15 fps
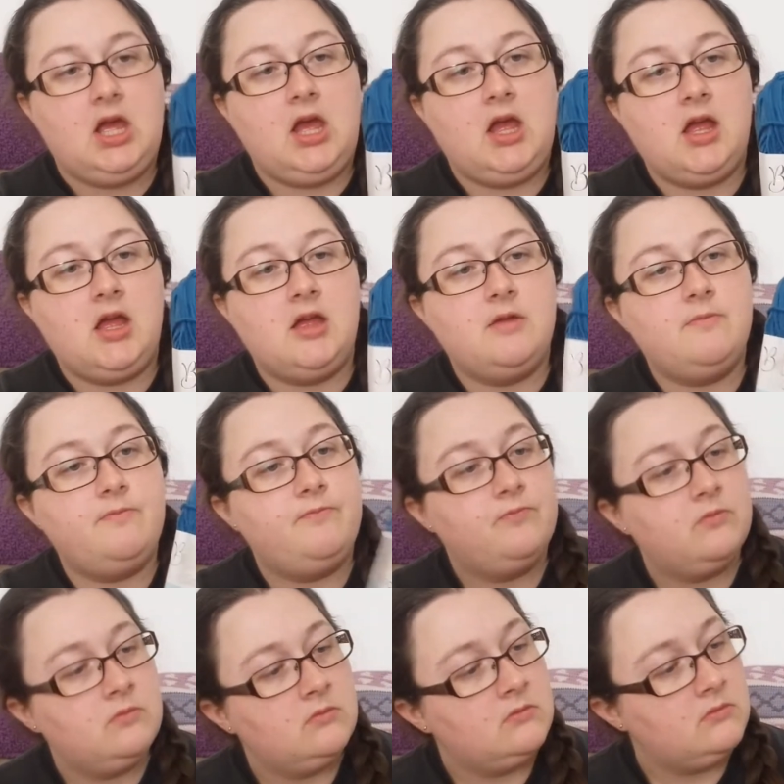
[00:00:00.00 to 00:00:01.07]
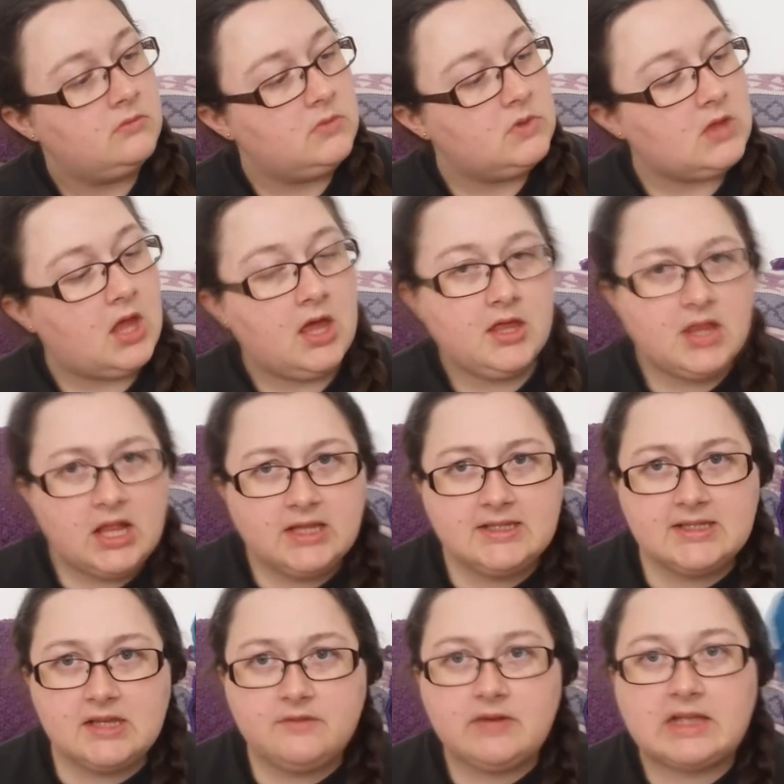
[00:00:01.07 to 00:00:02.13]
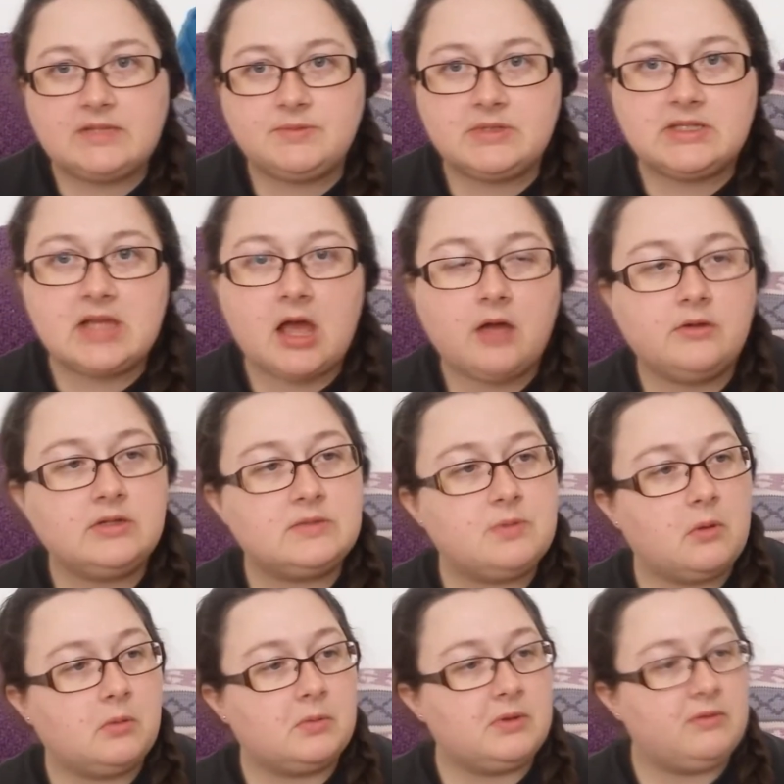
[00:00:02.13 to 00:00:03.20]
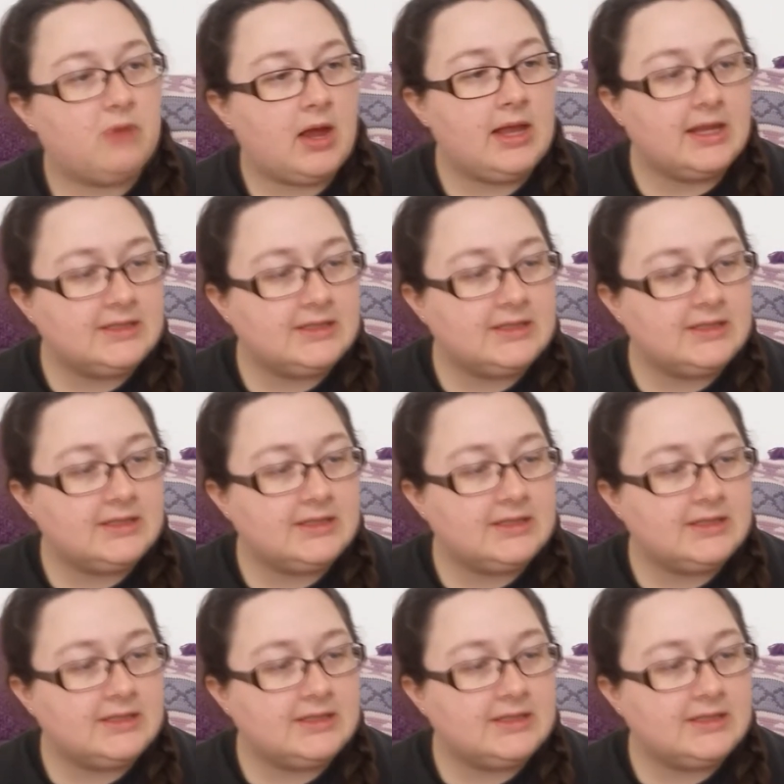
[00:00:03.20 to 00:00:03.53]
I'd say Raspberry Sour is probably right.